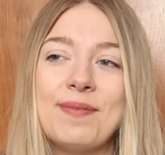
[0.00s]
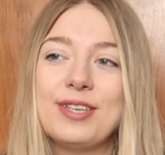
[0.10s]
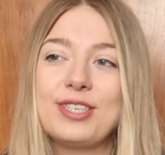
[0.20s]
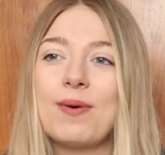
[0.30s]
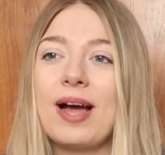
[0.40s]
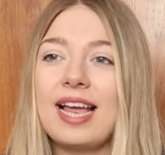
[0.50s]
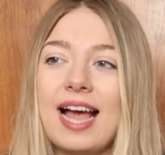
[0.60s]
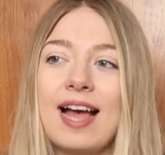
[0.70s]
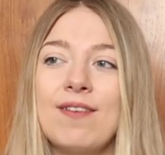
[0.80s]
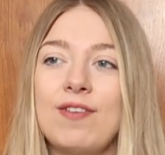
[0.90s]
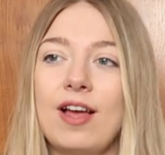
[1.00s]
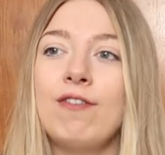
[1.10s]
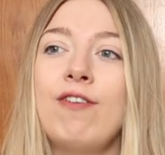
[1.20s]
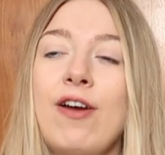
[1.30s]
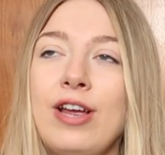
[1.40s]
So I have
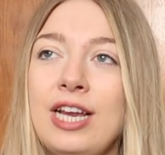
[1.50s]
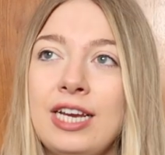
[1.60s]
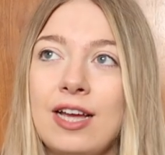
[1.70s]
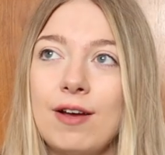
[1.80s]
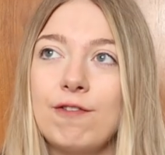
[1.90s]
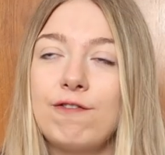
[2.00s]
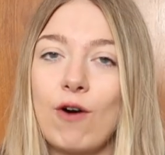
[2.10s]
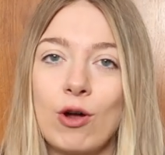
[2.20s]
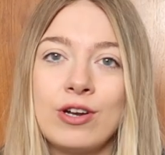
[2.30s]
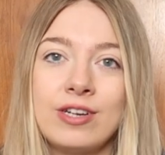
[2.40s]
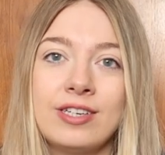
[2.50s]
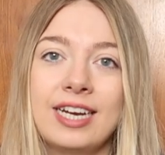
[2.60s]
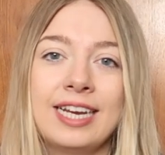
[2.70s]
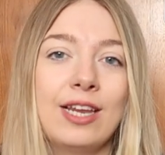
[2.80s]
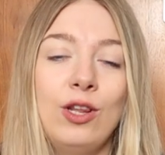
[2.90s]
a very fond
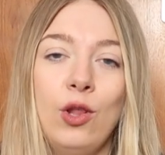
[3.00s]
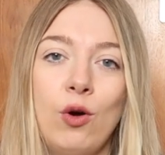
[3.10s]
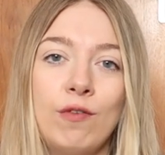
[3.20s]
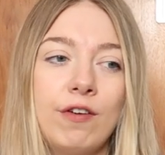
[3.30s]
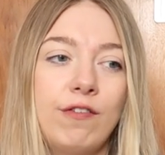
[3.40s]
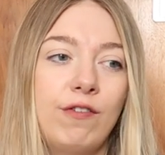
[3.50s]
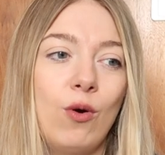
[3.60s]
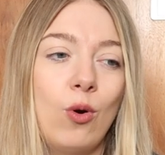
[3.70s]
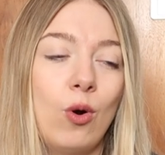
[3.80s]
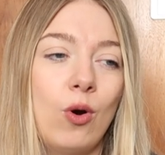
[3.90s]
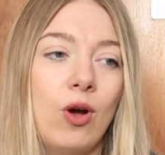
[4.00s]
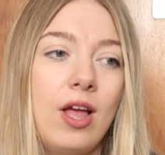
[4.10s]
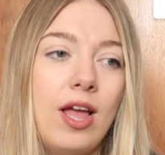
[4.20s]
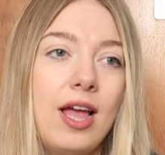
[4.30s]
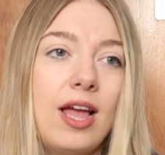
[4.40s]
like love for,
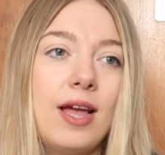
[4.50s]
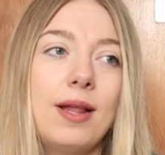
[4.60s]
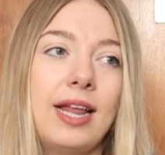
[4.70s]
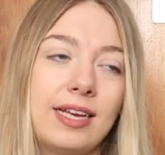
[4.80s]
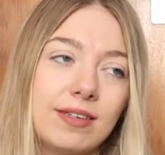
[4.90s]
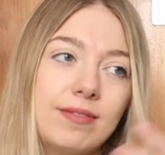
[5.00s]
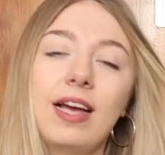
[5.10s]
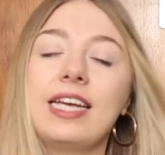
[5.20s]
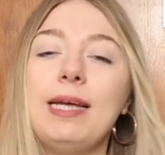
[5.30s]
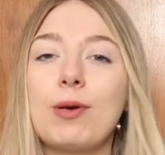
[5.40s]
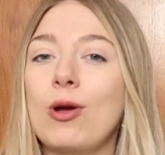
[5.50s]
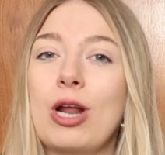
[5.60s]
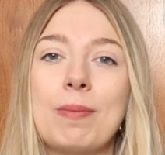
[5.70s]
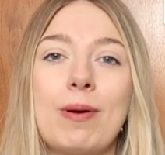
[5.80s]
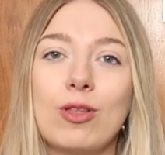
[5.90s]
like, I keep going
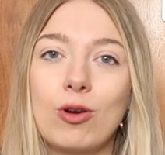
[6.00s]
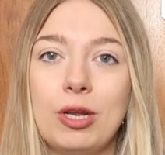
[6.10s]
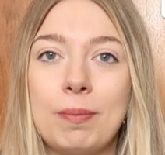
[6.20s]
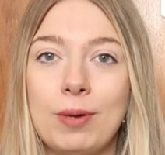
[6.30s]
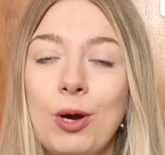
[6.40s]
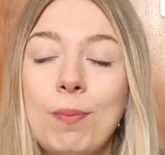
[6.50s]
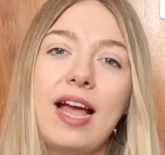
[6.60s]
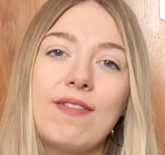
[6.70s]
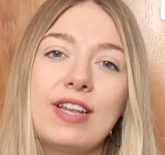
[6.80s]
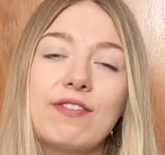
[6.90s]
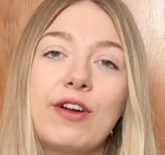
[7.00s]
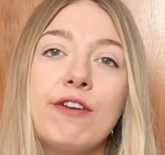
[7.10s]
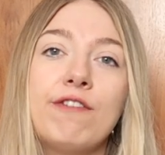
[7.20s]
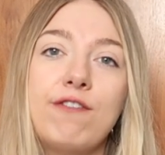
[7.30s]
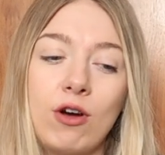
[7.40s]
on about the color blue. I have like a very
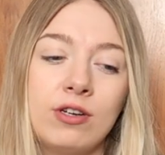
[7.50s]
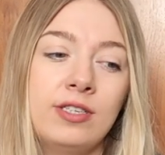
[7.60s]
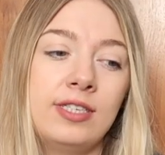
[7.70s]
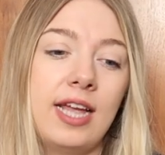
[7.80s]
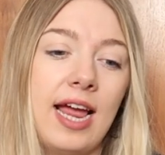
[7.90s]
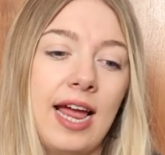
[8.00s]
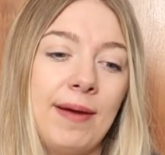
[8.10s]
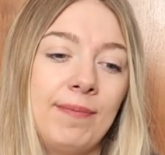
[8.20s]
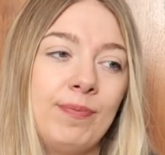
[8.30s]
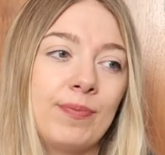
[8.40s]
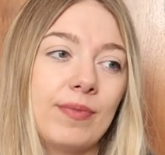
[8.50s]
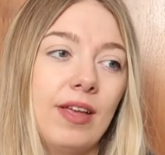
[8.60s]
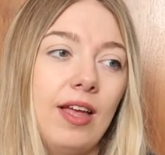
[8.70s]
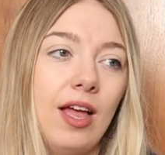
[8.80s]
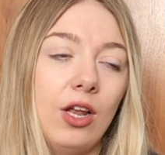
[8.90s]
fond
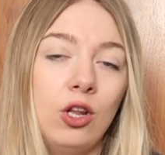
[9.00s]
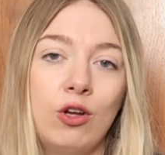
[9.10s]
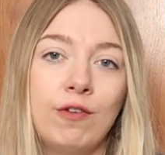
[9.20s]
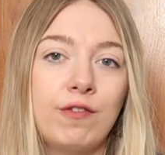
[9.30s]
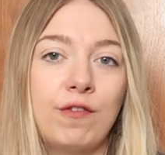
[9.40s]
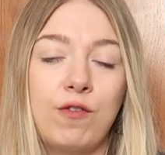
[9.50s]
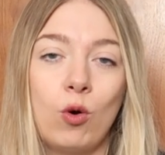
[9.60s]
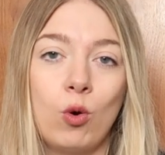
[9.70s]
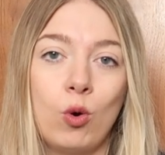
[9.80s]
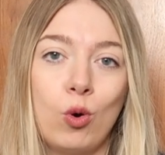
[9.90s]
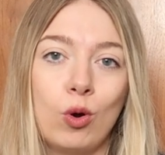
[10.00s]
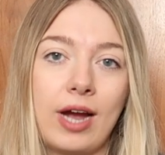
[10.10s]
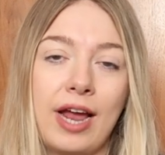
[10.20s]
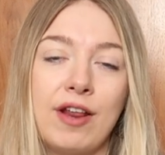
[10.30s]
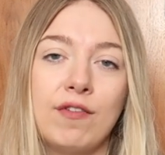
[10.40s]
love for
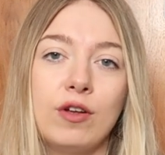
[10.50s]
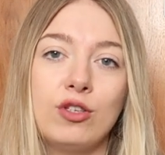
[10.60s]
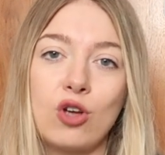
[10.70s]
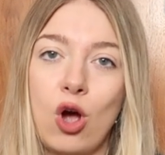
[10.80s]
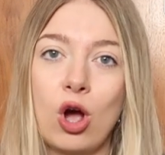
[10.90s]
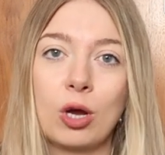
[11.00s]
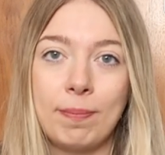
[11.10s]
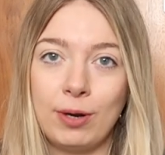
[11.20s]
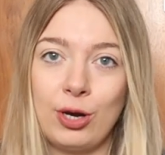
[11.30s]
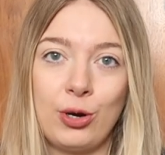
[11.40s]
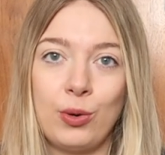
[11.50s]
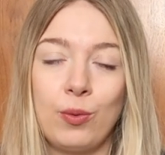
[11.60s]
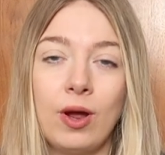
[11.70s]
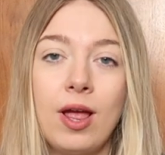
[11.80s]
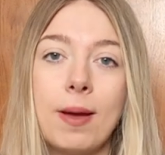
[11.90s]
kind of dark
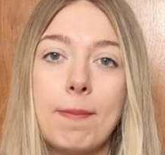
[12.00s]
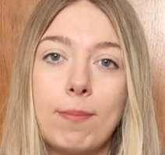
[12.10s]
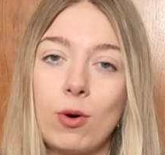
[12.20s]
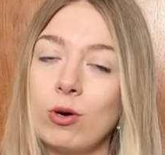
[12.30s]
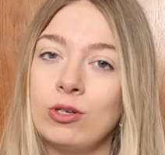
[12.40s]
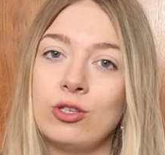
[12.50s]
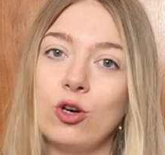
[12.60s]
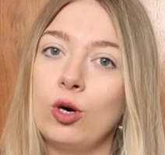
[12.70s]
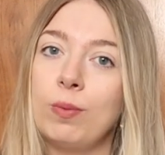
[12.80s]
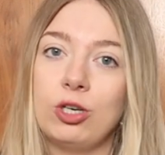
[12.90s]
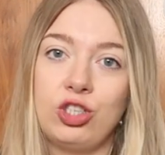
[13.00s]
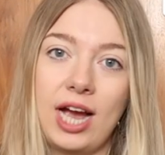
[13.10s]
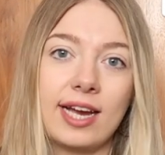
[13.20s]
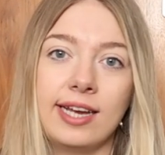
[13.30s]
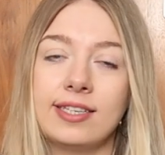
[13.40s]
blue buttoned up
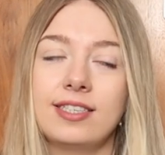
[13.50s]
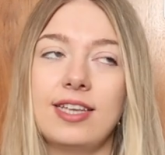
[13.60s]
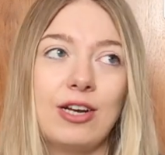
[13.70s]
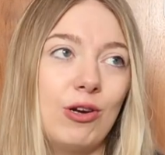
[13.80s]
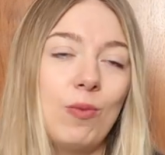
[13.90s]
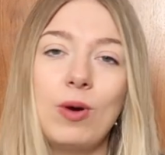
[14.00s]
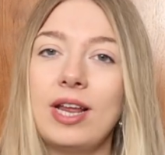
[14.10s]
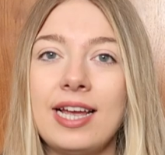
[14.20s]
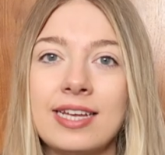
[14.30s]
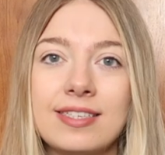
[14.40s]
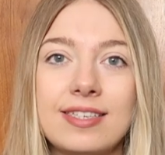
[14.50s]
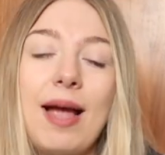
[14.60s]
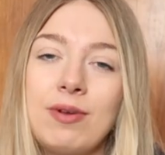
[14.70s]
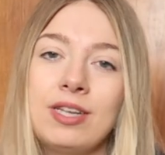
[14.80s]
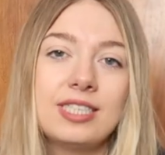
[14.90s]
jackets. I don't know what it is. I
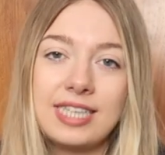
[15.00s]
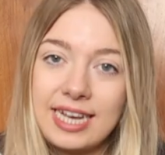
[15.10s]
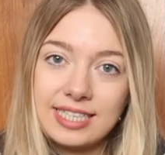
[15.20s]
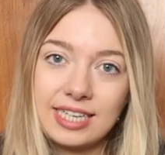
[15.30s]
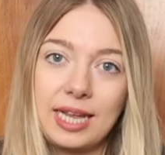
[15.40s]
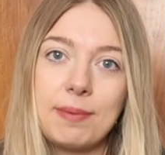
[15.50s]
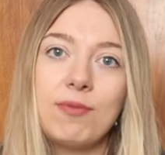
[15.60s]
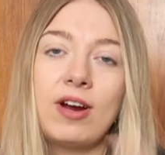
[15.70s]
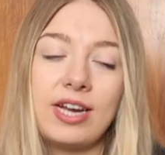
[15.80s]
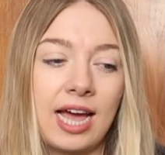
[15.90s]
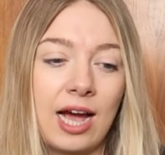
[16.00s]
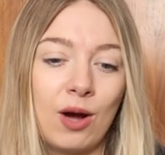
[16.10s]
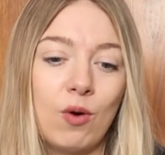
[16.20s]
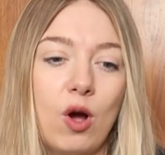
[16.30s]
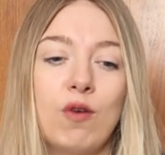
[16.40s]
will insert a clip right
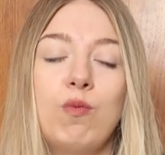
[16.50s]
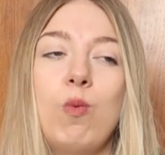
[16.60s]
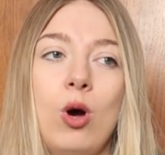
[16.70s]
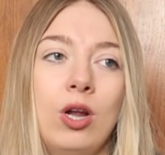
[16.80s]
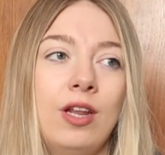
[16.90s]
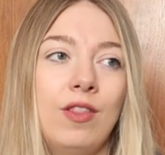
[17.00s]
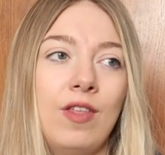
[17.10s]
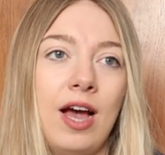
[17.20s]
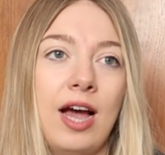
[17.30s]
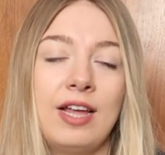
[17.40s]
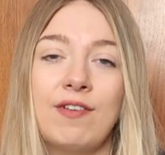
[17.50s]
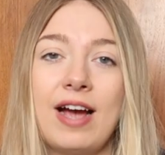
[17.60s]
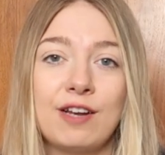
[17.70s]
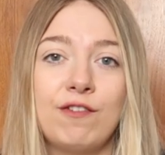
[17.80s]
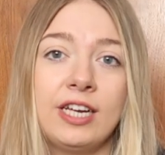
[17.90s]
now of one that I've
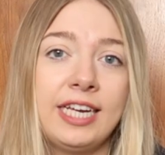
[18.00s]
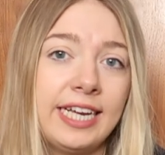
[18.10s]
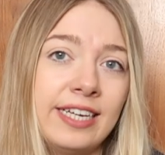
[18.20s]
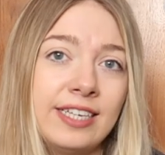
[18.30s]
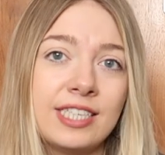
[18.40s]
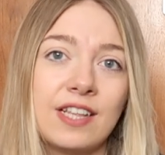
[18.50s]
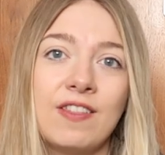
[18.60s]
had for years.